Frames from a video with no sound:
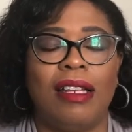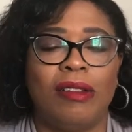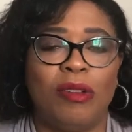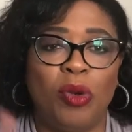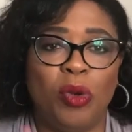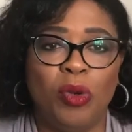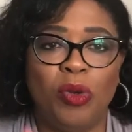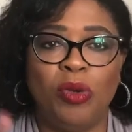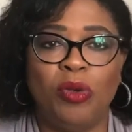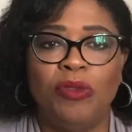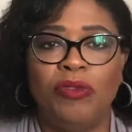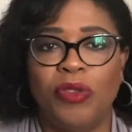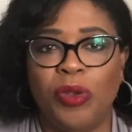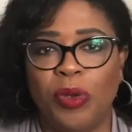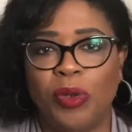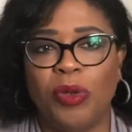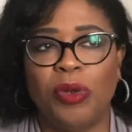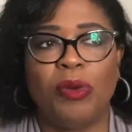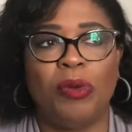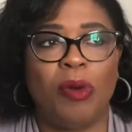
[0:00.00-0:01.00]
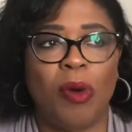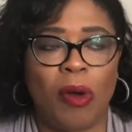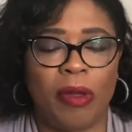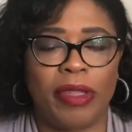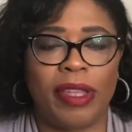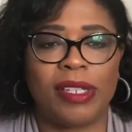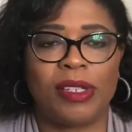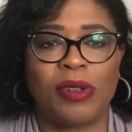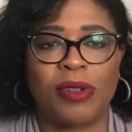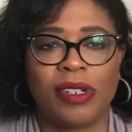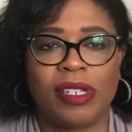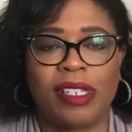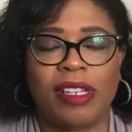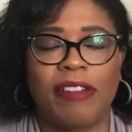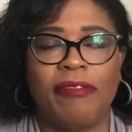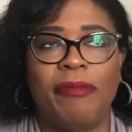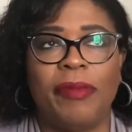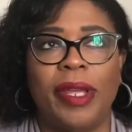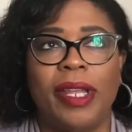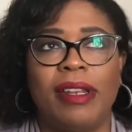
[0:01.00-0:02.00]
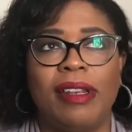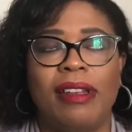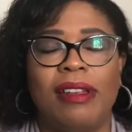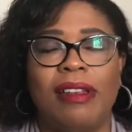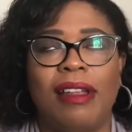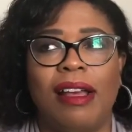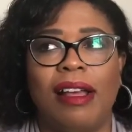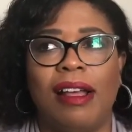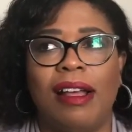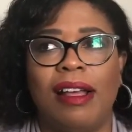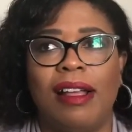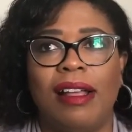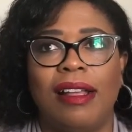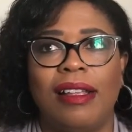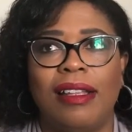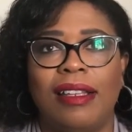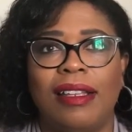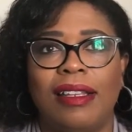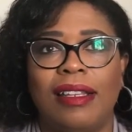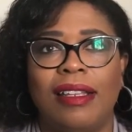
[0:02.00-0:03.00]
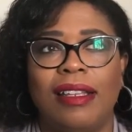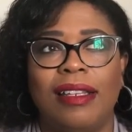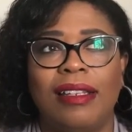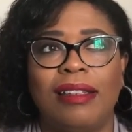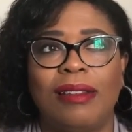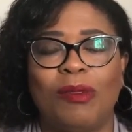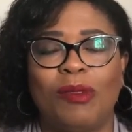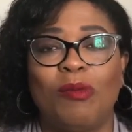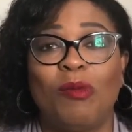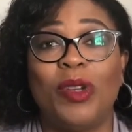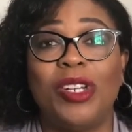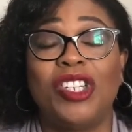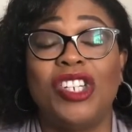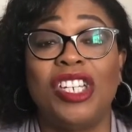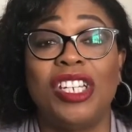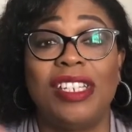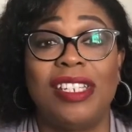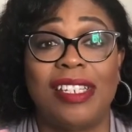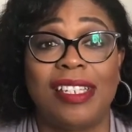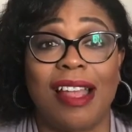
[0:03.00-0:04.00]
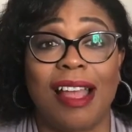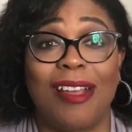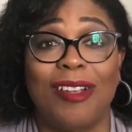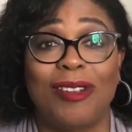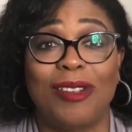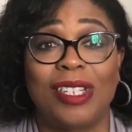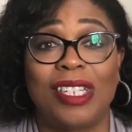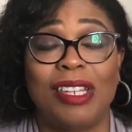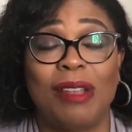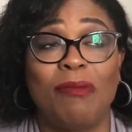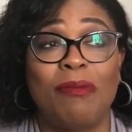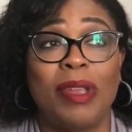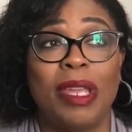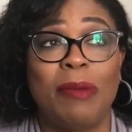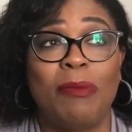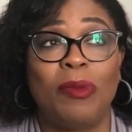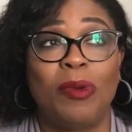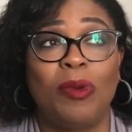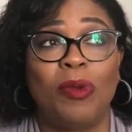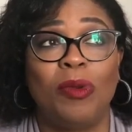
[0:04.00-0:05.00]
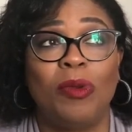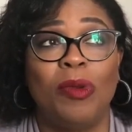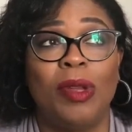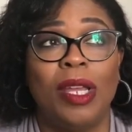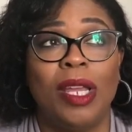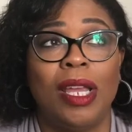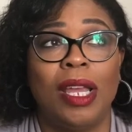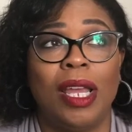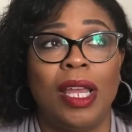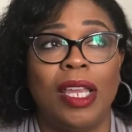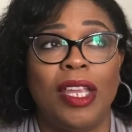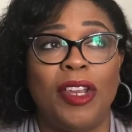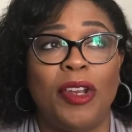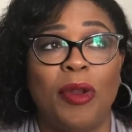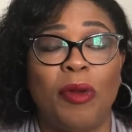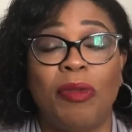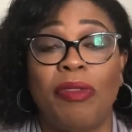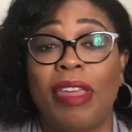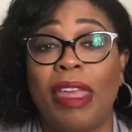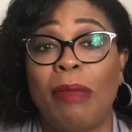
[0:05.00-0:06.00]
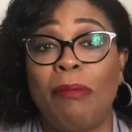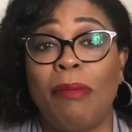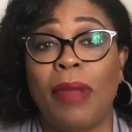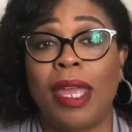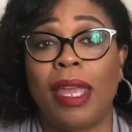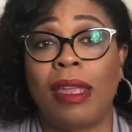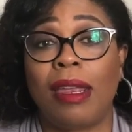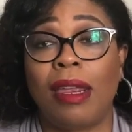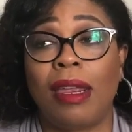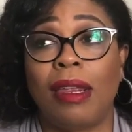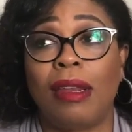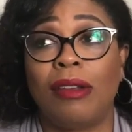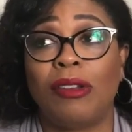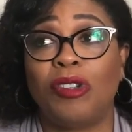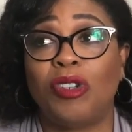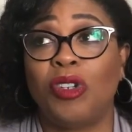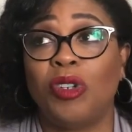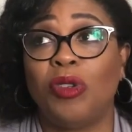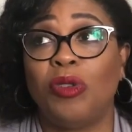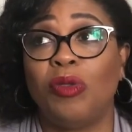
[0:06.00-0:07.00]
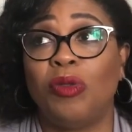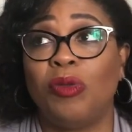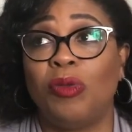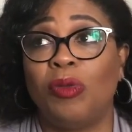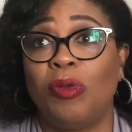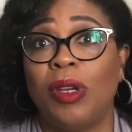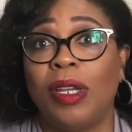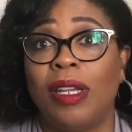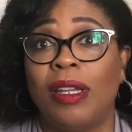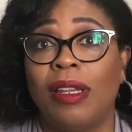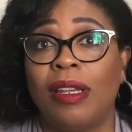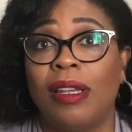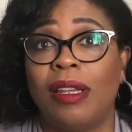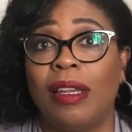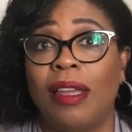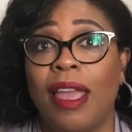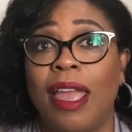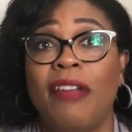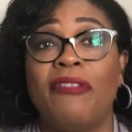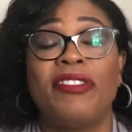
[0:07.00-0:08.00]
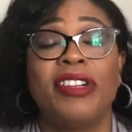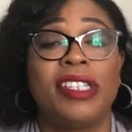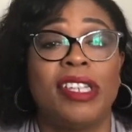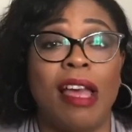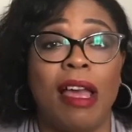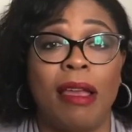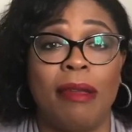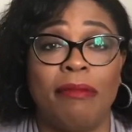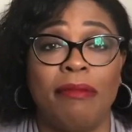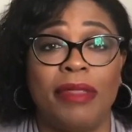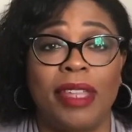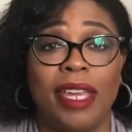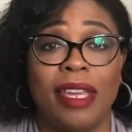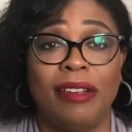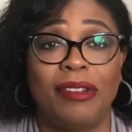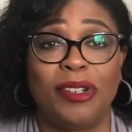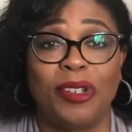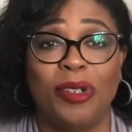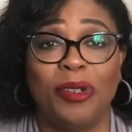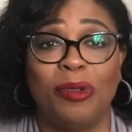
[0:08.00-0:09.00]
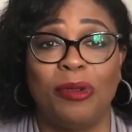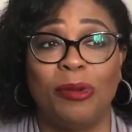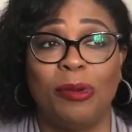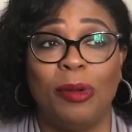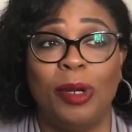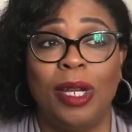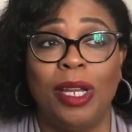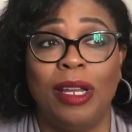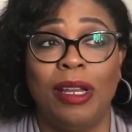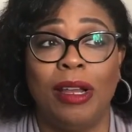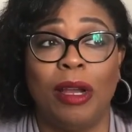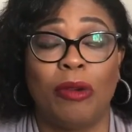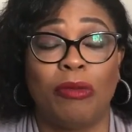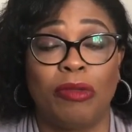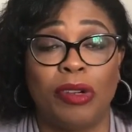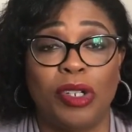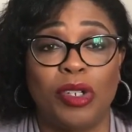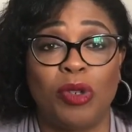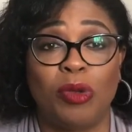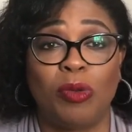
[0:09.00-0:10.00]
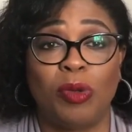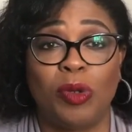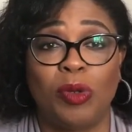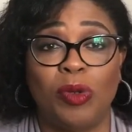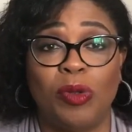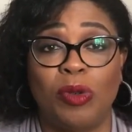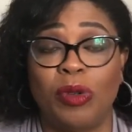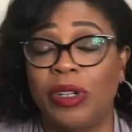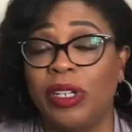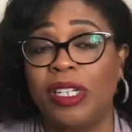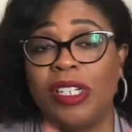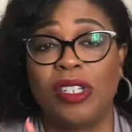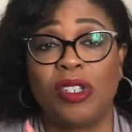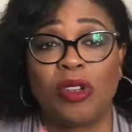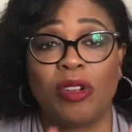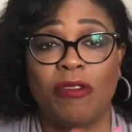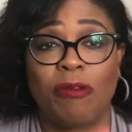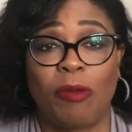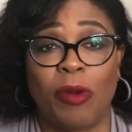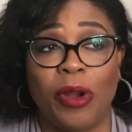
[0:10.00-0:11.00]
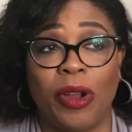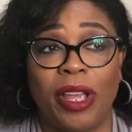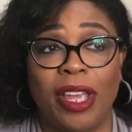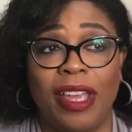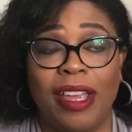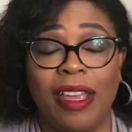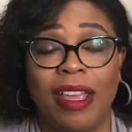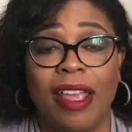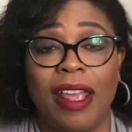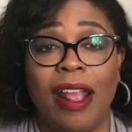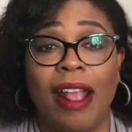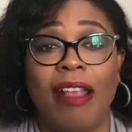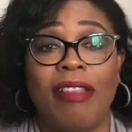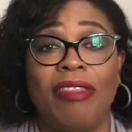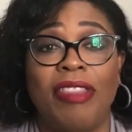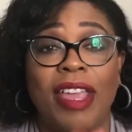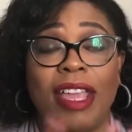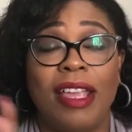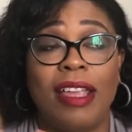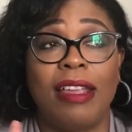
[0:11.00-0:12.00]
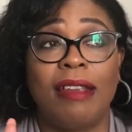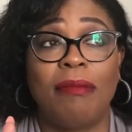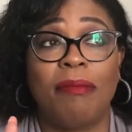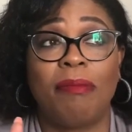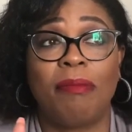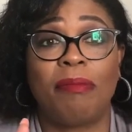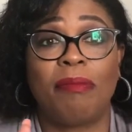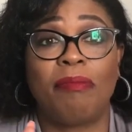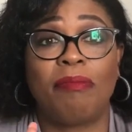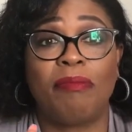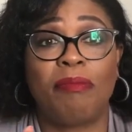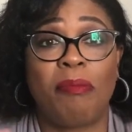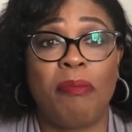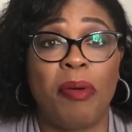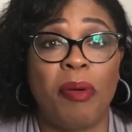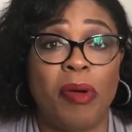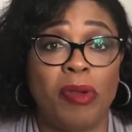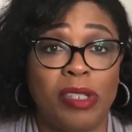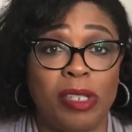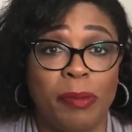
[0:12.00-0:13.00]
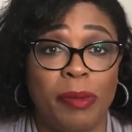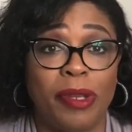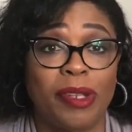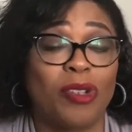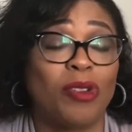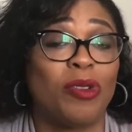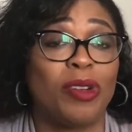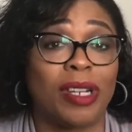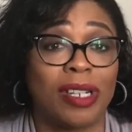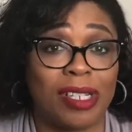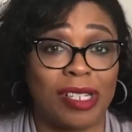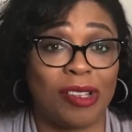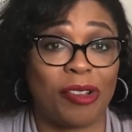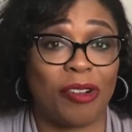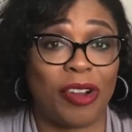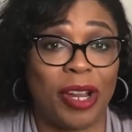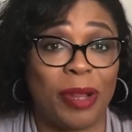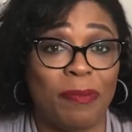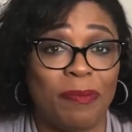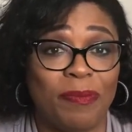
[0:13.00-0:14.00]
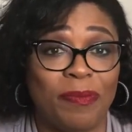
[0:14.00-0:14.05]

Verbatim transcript: hoodoo, voodoo, all that sort of stuff, but uh, witchy styles. Some people, you know, they may do, every time they do a ritual or any sort of working, they post a picture on Instagram